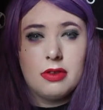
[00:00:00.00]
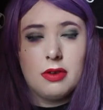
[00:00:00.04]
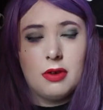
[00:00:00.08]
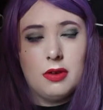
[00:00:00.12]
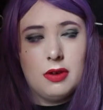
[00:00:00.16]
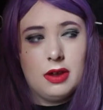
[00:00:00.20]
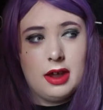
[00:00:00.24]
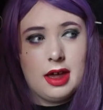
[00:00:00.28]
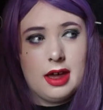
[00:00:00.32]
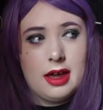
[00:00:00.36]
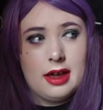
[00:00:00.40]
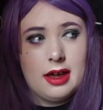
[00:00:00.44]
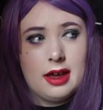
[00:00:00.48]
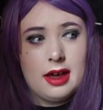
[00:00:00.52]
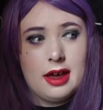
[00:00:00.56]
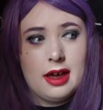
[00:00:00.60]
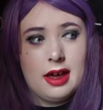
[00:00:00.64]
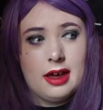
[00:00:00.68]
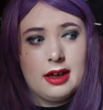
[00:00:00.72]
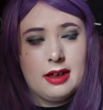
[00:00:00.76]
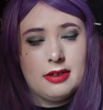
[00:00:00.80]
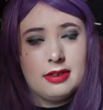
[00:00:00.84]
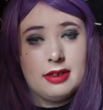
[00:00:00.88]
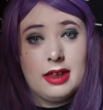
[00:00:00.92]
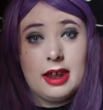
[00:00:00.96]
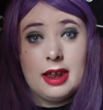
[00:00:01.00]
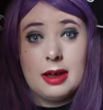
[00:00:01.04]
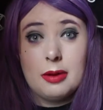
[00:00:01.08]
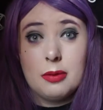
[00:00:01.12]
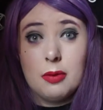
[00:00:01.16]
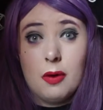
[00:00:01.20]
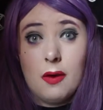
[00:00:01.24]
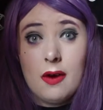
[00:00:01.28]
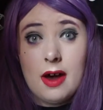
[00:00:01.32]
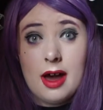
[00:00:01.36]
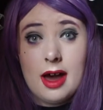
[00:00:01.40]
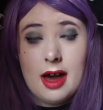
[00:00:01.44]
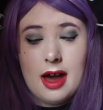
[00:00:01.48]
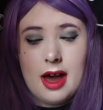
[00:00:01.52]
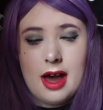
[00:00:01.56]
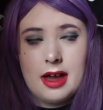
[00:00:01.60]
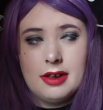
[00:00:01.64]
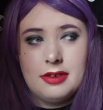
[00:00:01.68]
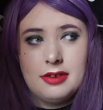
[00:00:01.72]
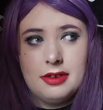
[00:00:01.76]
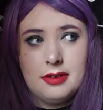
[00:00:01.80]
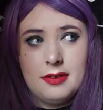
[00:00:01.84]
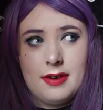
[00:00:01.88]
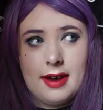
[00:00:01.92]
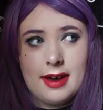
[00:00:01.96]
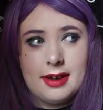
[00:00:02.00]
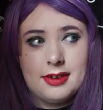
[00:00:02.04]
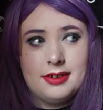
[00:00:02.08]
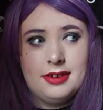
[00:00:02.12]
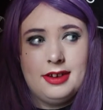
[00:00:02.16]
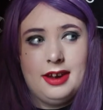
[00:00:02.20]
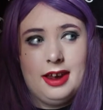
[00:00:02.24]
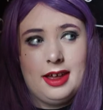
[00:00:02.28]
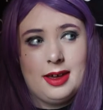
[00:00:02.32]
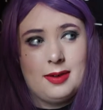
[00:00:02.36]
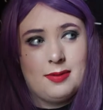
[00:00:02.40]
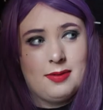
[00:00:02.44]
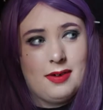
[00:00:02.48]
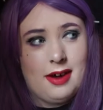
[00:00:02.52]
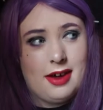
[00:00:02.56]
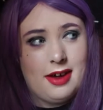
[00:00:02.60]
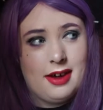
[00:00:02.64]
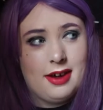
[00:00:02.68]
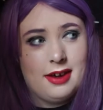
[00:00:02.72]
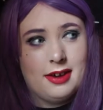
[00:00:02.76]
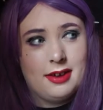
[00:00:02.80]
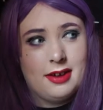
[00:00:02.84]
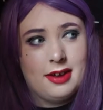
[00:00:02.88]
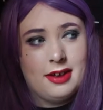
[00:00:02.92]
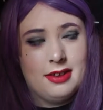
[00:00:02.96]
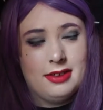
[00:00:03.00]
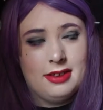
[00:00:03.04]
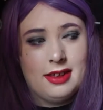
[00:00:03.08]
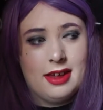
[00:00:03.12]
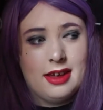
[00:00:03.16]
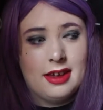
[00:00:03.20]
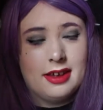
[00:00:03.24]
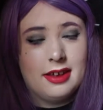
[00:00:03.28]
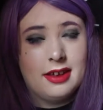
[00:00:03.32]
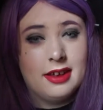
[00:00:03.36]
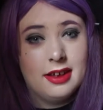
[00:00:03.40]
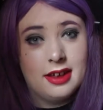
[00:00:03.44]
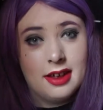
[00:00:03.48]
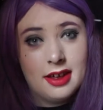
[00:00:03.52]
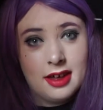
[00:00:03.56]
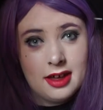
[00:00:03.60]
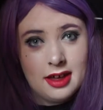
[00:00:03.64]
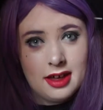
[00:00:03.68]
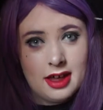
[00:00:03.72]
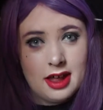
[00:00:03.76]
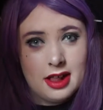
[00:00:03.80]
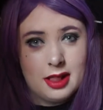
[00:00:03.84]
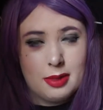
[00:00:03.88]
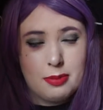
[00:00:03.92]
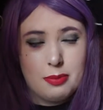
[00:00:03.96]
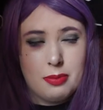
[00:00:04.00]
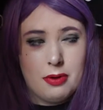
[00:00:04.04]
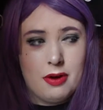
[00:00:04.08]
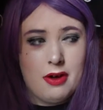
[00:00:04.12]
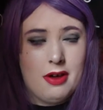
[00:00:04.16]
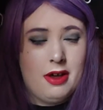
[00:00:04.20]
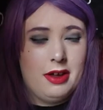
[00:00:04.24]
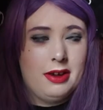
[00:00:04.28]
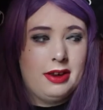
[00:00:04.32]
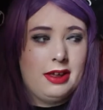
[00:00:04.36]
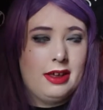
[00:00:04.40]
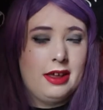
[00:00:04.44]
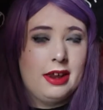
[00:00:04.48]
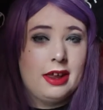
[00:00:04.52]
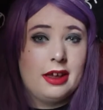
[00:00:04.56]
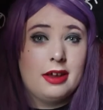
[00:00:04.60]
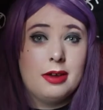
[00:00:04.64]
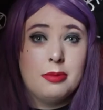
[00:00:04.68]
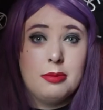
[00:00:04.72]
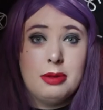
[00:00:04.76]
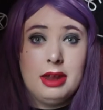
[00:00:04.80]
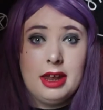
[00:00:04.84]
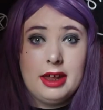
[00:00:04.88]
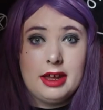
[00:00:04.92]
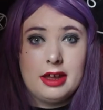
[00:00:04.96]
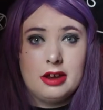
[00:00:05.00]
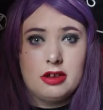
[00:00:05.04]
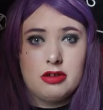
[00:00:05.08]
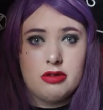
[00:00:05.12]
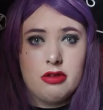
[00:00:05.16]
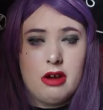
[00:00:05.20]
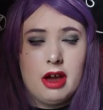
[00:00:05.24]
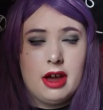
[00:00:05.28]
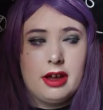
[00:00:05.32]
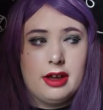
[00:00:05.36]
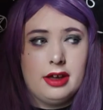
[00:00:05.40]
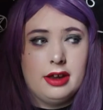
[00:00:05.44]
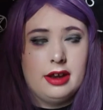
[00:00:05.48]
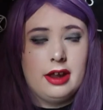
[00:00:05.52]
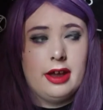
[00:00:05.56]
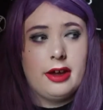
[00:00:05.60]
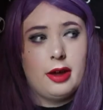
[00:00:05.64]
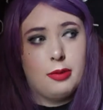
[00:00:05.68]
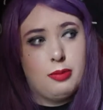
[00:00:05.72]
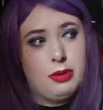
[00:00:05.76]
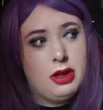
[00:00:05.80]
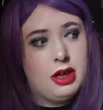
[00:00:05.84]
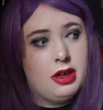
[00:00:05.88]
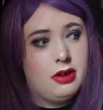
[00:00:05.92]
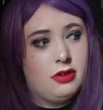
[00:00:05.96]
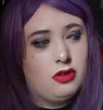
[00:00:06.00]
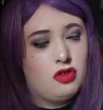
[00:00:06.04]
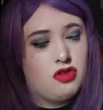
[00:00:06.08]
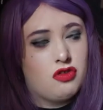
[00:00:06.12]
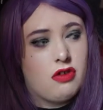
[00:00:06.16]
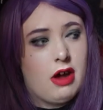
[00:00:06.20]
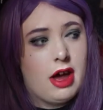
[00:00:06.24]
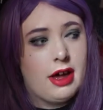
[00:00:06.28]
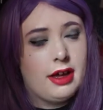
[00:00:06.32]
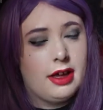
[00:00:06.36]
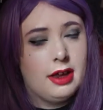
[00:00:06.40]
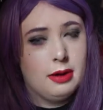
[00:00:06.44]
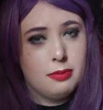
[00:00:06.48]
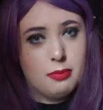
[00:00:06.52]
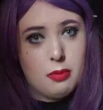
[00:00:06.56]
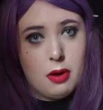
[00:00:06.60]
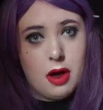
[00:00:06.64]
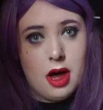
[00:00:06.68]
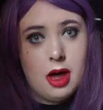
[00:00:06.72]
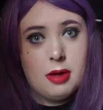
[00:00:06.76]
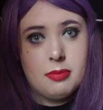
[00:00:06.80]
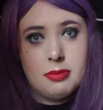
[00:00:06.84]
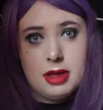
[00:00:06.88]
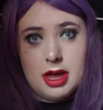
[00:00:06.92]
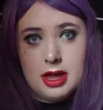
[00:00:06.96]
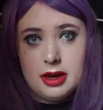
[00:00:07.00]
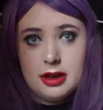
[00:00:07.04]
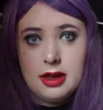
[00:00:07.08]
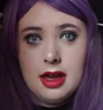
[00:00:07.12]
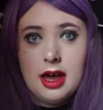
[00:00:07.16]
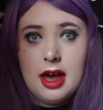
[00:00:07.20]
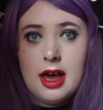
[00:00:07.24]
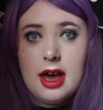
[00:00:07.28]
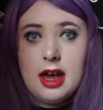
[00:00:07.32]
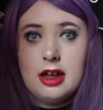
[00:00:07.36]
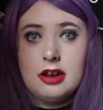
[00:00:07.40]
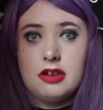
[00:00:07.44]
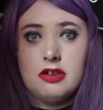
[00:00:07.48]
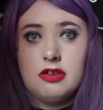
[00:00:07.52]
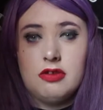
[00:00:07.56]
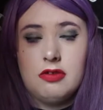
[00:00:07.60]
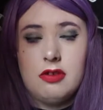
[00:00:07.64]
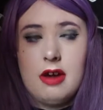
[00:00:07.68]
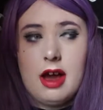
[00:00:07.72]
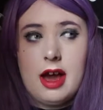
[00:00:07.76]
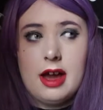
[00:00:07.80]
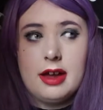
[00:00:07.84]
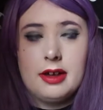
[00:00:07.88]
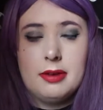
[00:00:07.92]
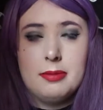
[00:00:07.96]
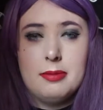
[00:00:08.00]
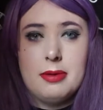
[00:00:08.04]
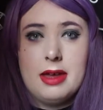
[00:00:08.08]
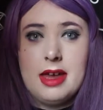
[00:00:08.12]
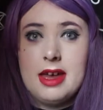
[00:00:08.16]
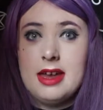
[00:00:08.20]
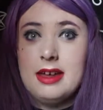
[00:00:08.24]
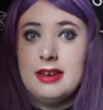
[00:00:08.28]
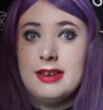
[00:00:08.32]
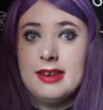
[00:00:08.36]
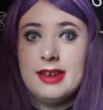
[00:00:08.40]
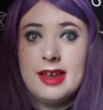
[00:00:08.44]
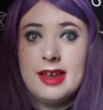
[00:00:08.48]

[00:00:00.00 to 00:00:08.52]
So like, because I like water, I do actually like fire, because like it's burny and I could be like a dragon. I could be a dragon mermaid, a drag maid.